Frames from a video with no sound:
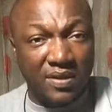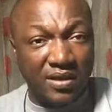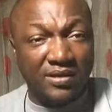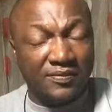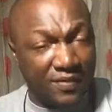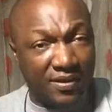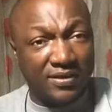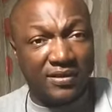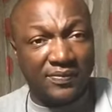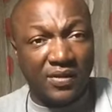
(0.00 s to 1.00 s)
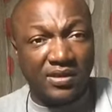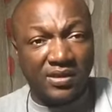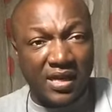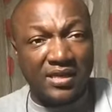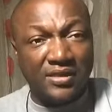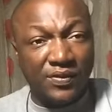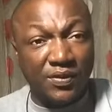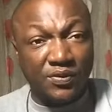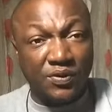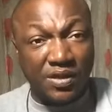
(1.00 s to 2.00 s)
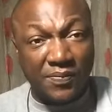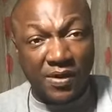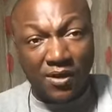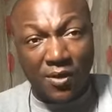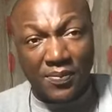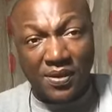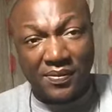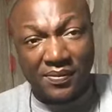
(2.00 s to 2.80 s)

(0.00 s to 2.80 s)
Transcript: share this video to keep a copy